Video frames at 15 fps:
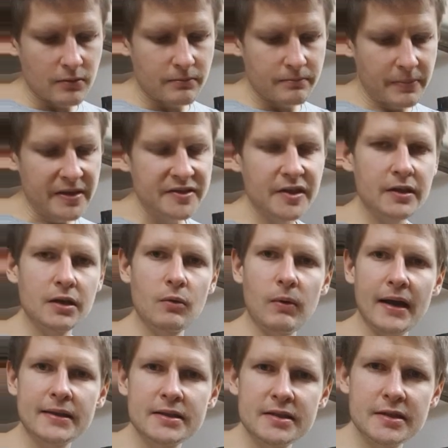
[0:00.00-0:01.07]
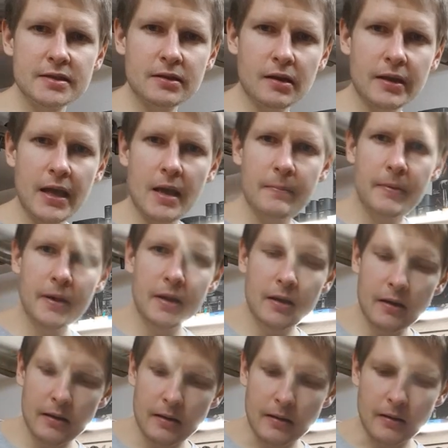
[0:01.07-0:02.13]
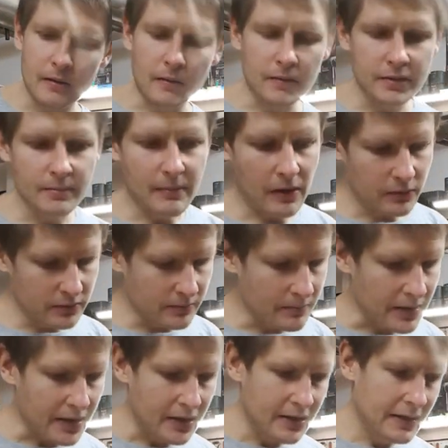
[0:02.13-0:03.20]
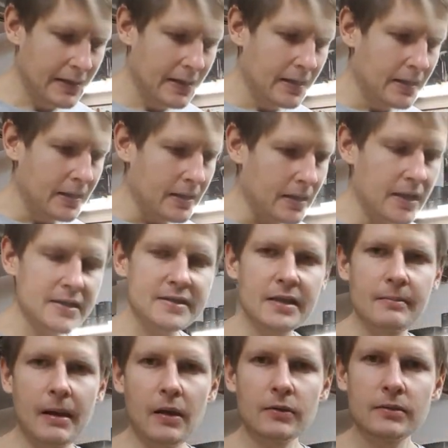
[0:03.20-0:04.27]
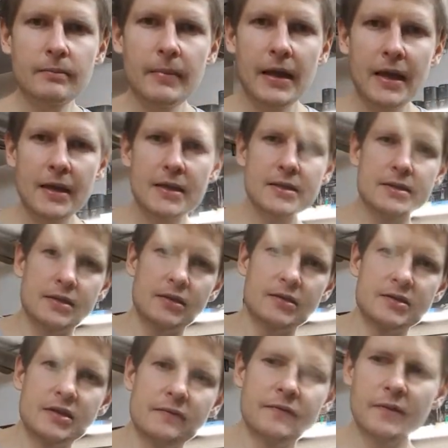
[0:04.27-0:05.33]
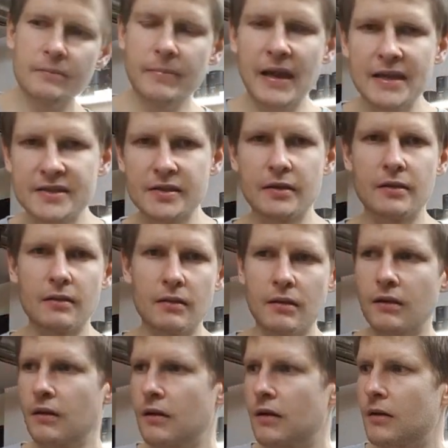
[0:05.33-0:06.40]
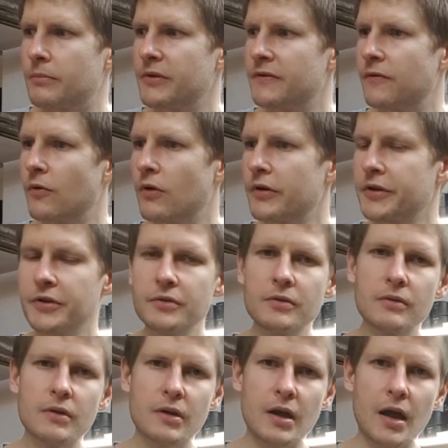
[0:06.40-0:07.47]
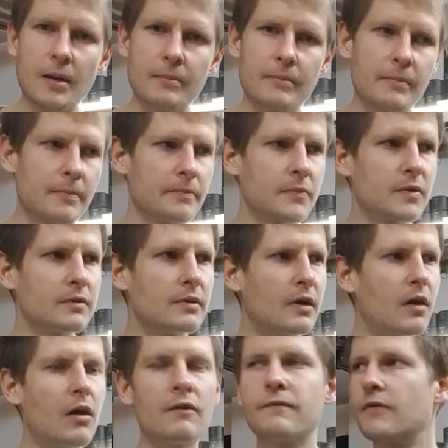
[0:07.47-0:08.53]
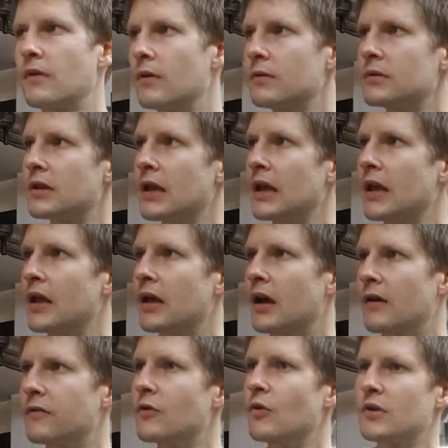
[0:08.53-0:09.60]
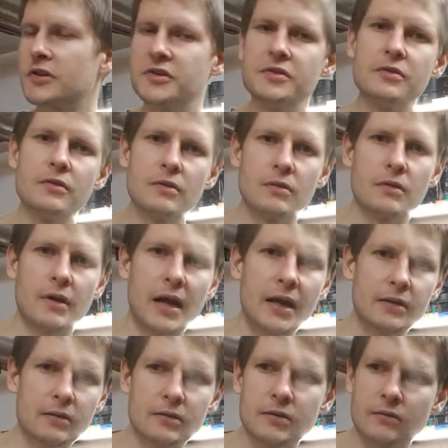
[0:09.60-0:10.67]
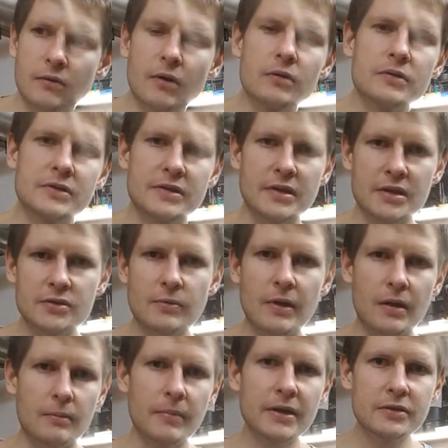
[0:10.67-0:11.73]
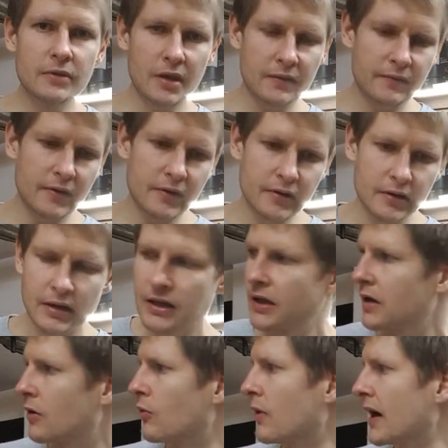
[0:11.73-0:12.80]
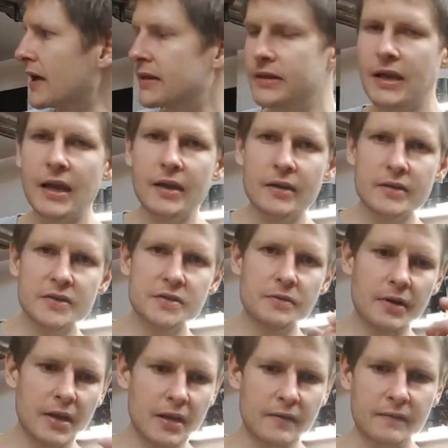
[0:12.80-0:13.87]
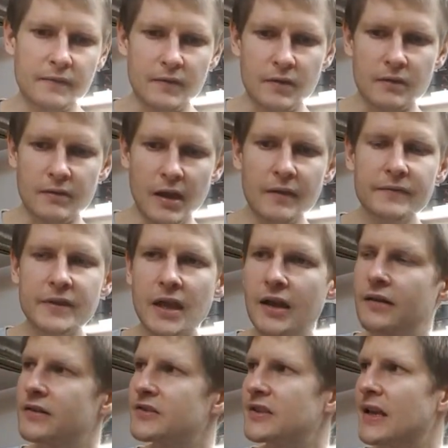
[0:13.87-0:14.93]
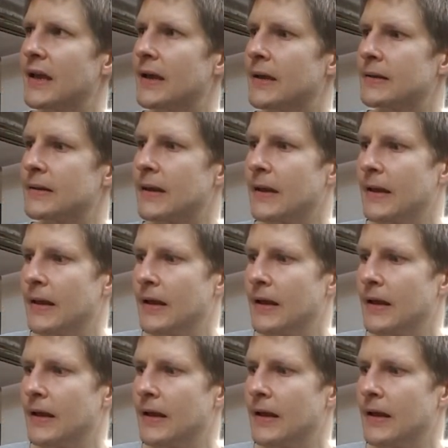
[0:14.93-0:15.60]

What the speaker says: basically why this is not happening on the mountain bike. Let's say mountain bike, it's different bicycle. Before you come to the off-road, of course you ride on the roads as well, but you have very wide tires, you have rough tires, and